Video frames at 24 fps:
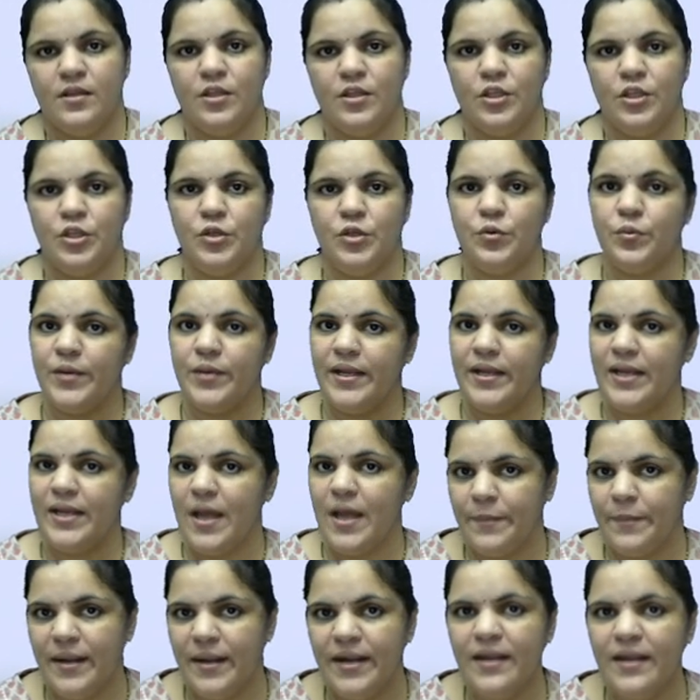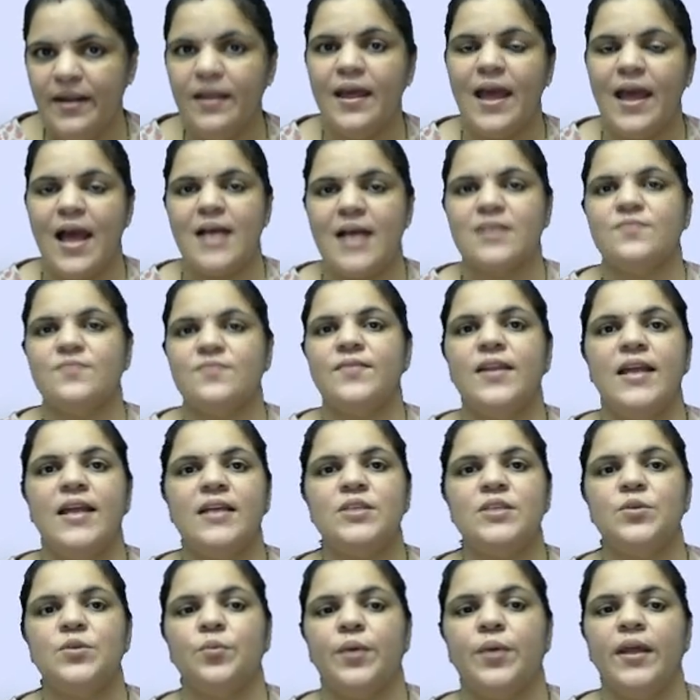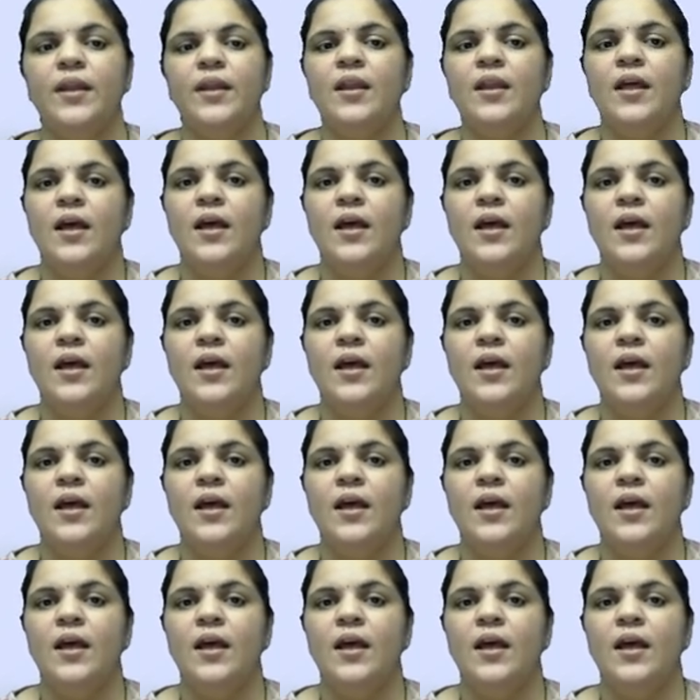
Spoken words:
You can append as well as you can